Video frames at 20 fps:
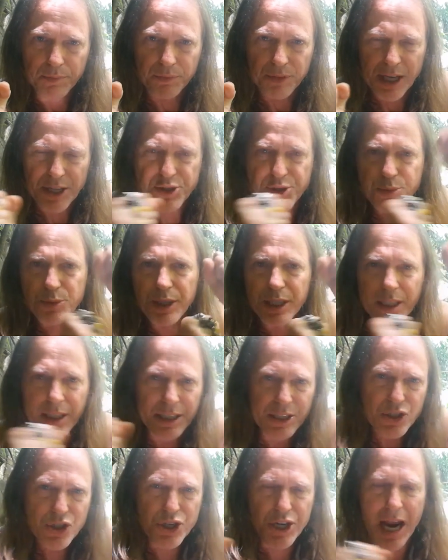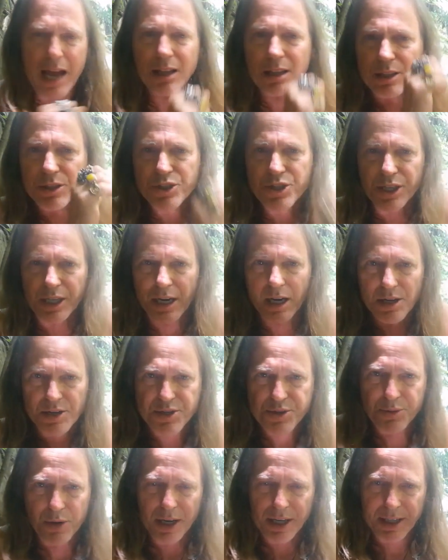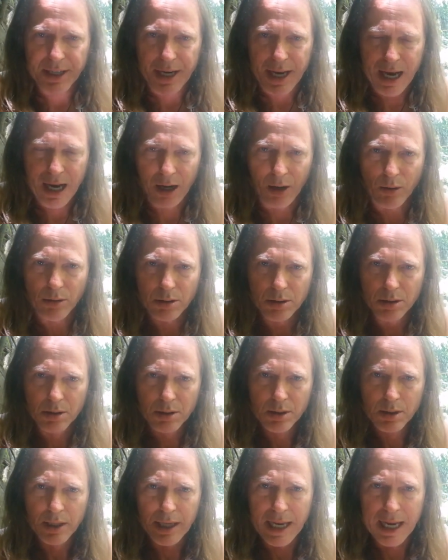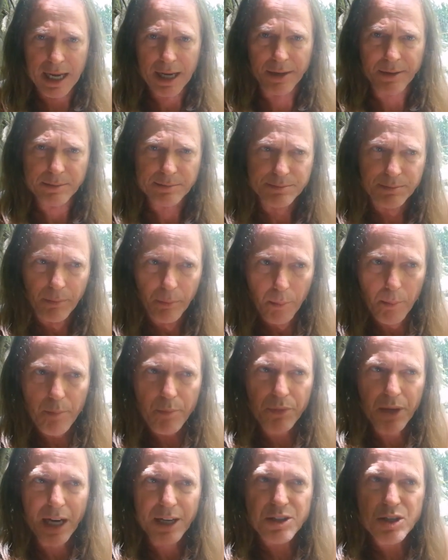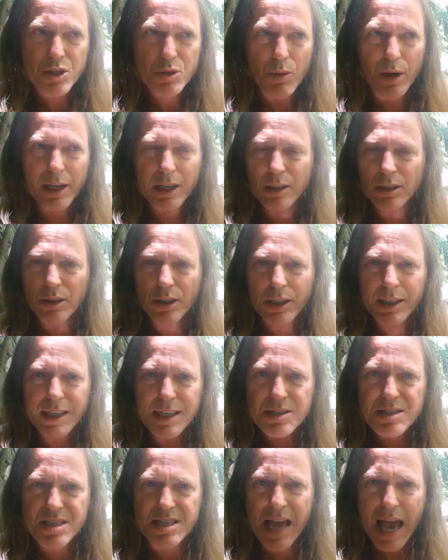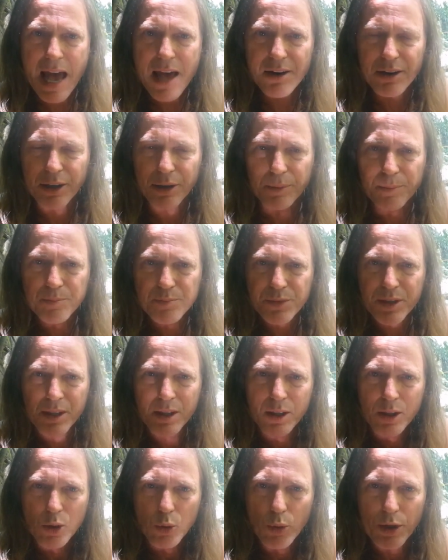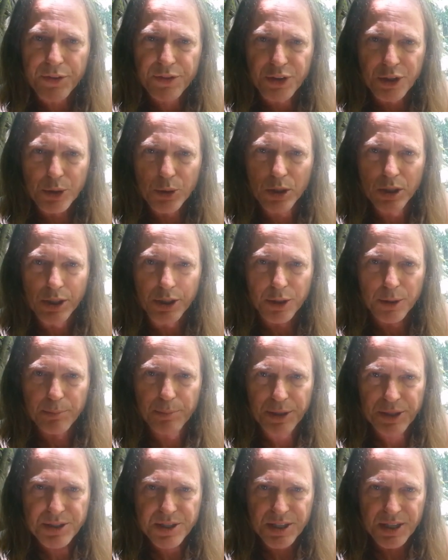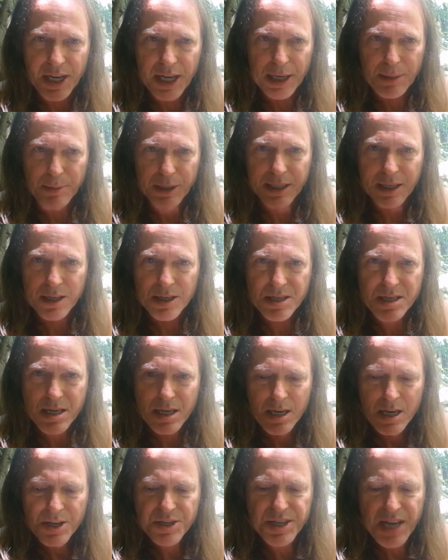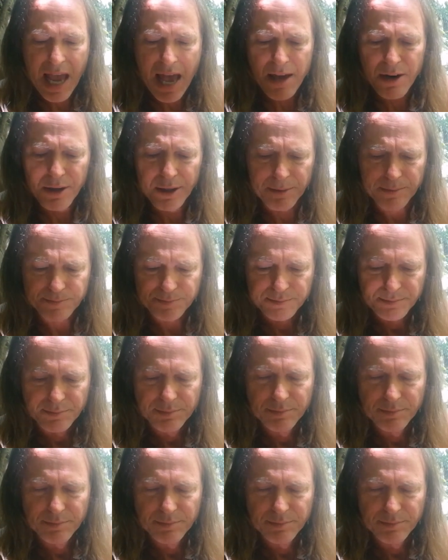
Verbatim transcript: that's really challenging us right now. And I just want to look at Saturn with you a little bit today, because Saturn,